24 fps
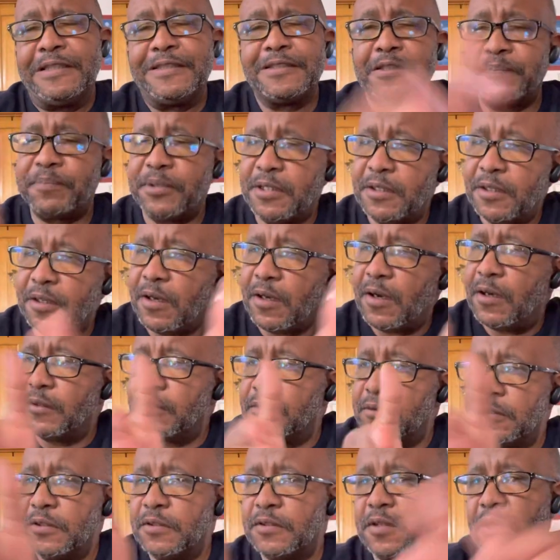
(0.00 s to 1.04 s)
depending on
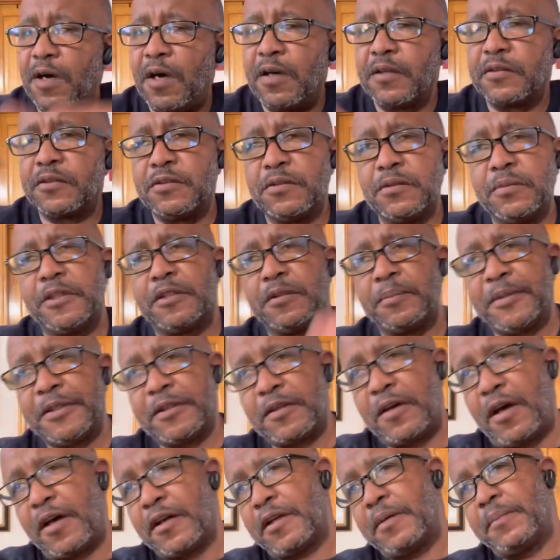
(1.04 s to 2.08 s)
who you talk to, we could be
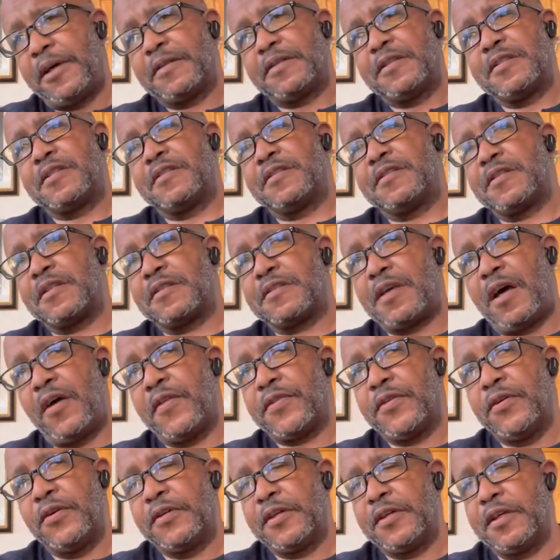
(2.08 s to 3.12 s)
talking about this as a
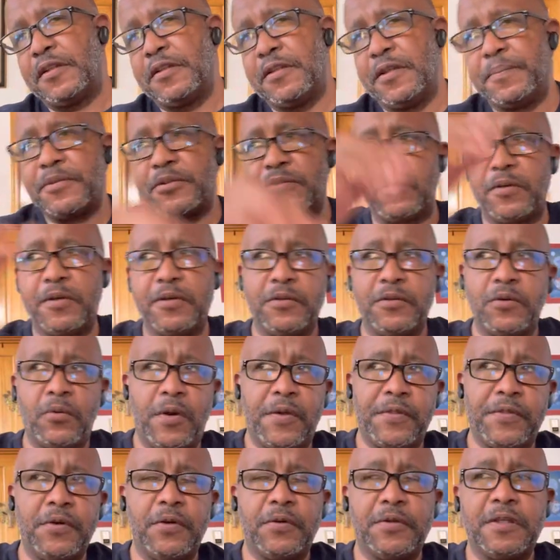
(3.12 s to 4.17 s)
south node eclipse or a
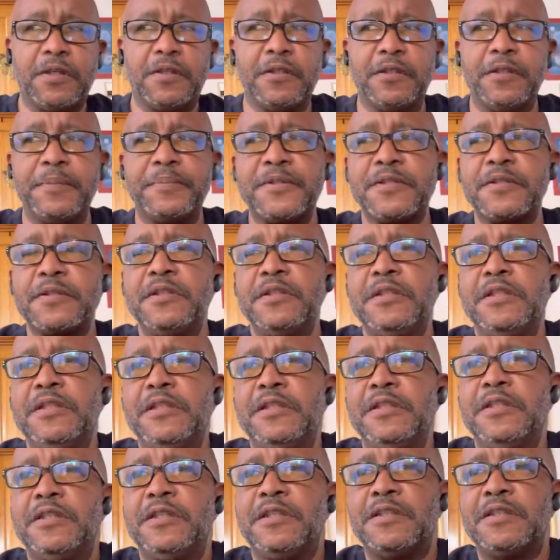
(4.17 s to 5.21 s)
north node eclipse.
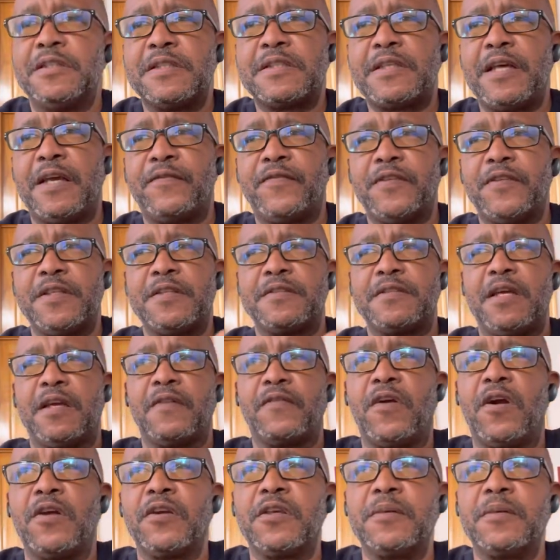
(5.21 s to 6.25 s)
And just take for the sake of
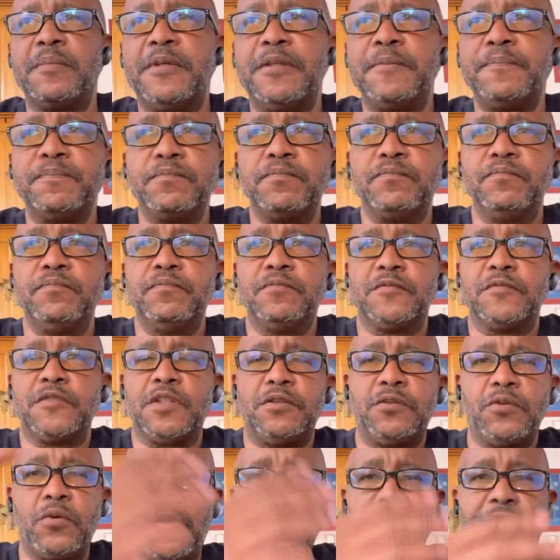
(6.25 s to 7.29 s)
argument, the
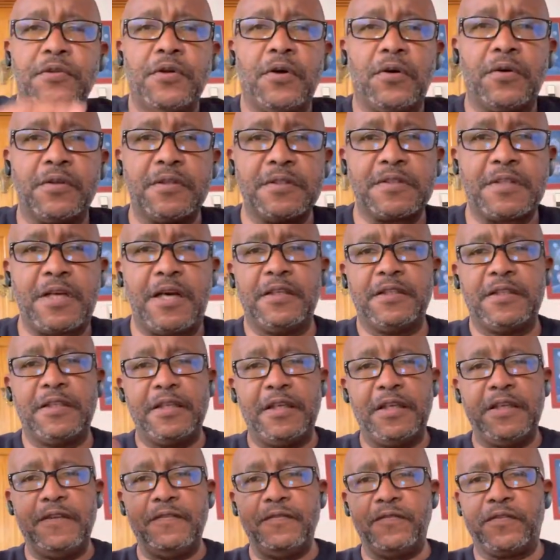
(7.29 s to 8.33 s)
north node is kind of the
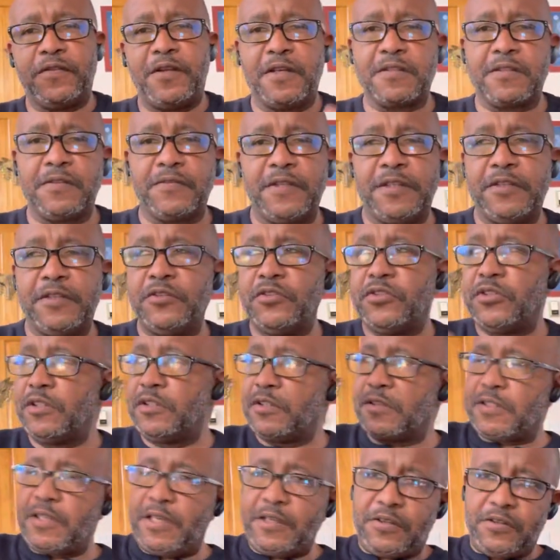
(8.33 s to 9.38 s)
influx of energy,
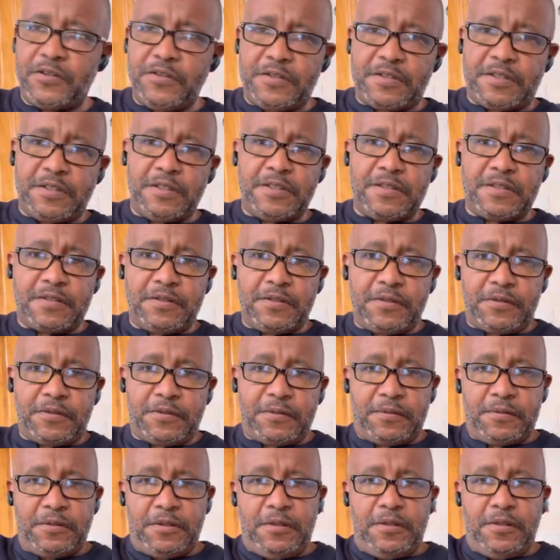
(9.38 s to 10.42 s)
just like you see this
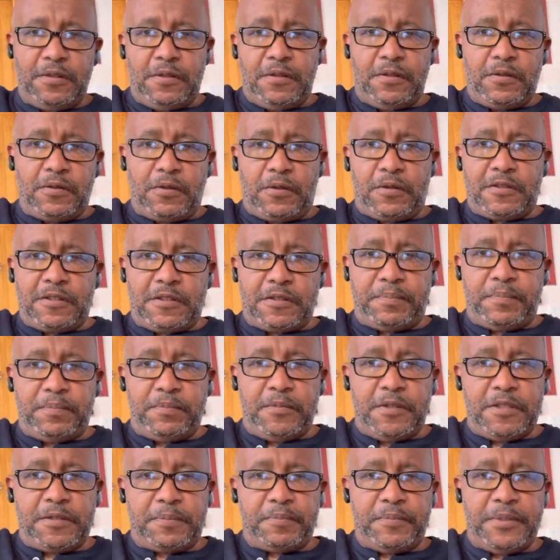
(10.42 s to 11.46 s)
little, or
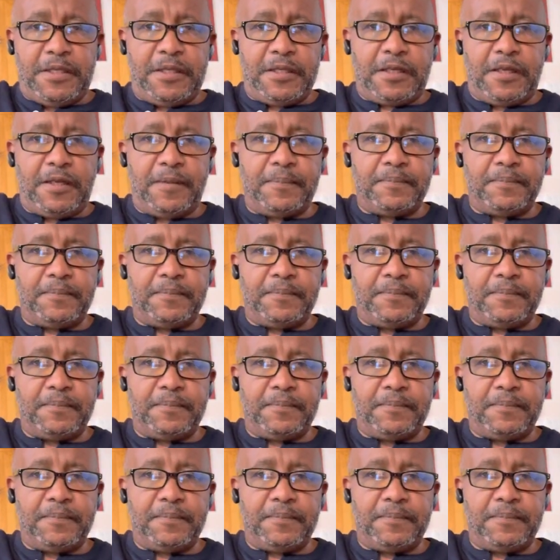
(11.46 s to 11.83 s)
this big